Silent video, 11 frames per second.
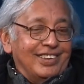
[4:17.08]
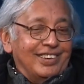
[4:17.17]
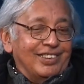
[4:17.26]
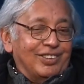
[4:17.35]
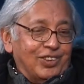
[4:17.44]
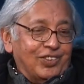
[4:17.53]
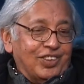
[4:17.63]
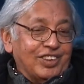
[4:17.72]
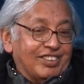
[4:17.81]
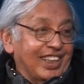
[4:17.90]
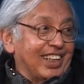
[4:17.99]
sort of
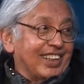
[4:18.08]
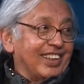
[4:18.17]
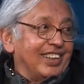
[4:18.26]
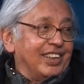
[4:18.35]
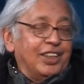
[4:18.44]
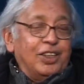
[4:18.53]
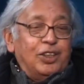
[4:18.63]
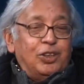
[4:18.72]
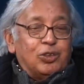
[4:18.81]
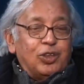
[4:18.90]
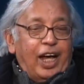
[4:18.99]
concern.
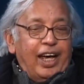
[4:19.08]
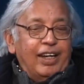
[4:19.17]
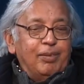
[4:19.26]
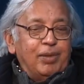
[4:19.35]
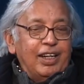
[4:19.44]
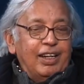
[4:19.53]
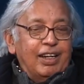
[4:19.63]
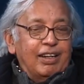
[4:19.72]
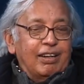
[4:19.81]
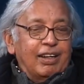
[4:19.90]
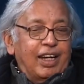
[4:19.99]
So my
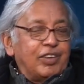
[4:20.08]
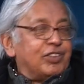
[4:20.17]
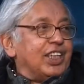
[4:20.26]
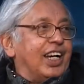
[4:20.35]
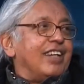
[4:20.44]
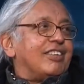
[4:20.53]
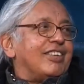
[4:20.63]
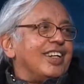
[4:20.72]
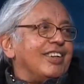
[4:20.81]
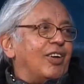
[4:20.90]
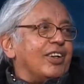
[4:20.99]
love of the arts
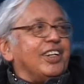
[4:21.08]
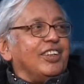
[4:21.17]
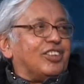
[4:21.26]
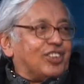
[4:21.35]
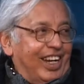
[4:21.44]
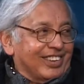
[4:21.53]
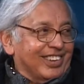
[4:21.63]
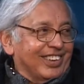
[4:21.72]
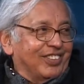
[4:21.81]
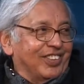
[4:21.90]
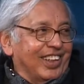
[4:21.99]
had already
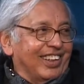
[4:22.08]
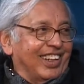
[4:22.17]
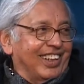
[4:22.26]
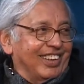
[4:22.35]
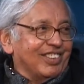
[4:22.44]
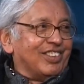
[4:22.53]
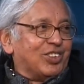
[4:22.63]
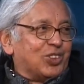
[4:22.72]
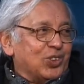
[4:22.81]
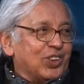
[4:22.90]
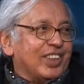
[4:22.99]
started when I was a
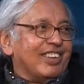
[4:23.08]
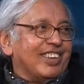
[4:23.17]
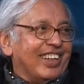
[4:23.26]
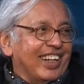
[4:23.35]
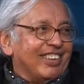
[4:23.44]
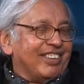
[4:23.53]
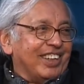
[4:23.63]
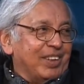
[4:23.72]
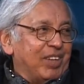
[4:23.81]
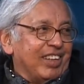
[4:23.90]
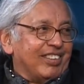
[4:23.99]
student, and I had
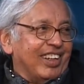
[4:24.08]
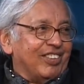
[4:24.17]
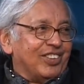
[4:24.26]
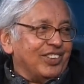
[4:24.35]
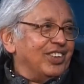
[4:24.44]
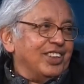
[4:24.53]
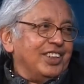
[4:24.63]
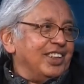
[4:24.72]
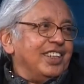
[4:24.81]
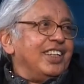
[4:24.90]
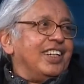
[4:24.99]
trained myself to
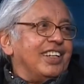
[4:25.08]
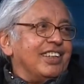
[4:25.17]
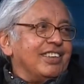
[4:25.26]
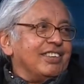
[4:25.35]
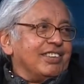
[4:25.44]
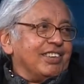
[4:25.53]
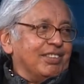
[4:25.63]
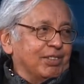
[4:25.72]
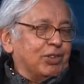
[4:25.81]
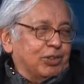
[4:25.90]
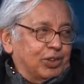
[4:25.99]

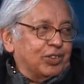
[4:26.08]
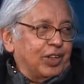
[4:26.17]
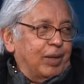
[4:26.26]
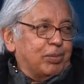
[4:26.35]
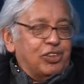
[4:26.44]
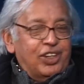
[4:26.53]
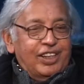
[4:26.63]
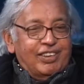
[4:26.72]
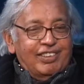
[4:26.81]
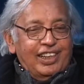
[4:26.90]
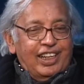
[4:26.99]
sort of
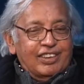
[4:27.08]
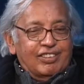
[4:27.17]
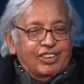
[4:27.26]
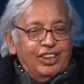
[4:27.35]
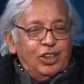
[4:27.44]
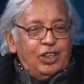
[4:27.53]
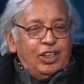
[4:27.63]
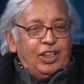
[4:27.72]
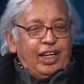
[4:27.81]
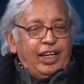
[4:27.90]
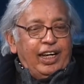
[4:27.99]
appreciate the arts.
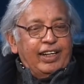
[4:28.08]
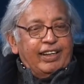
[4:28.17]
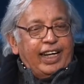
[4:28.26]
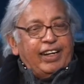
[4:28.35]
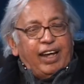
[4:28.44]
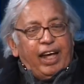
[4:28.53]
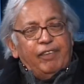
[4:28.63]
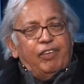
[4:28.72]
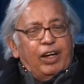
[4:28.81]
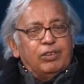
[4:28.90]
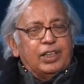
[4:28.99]
And then I
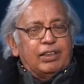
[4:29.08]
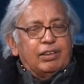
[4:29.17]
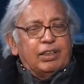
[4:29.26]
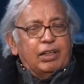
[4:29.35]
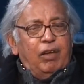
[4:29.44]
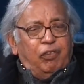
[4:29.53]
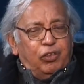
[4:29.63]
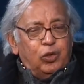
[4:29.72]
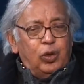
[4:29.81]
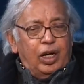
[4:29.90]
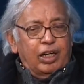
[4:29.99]
found that if
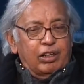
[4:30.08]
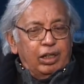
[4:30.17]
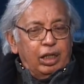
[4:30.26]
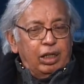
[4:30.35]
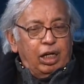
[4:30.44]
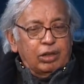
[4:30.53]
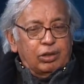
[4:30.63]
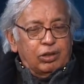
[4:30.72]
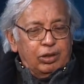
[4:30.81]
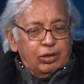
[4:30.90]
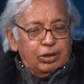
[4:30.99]
you are
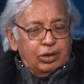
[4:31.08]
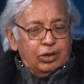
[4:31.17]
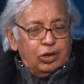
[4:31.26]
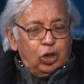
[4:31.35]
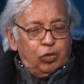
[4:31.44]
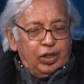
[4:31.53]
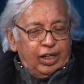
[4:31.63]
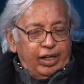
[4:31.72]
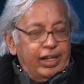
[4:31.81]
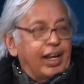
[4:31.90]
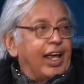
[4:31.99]
not
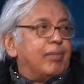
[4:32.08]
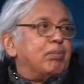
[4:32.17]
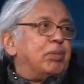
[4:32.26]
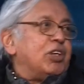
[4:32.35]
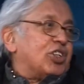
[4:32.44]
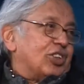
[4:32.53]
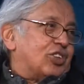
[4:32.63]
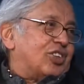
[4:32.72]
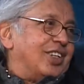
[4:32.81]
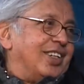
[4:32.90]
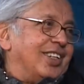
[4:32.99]
overly ambitious